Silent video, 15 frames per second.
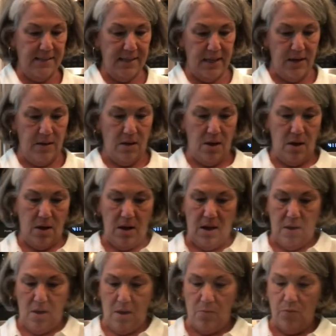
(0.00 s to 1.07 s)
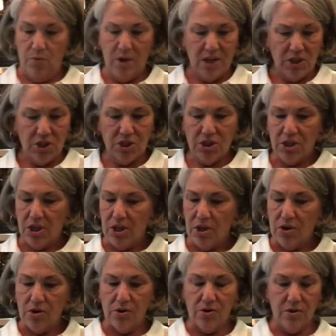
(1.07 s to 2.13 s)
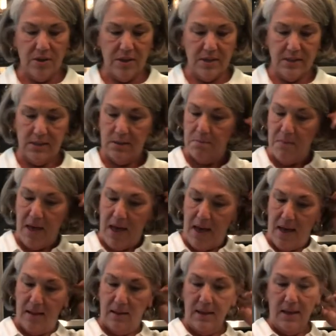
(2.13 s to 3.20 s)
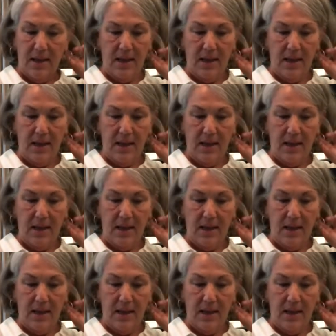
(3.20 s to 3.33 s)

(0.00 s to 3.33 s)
and rich and earthy smell.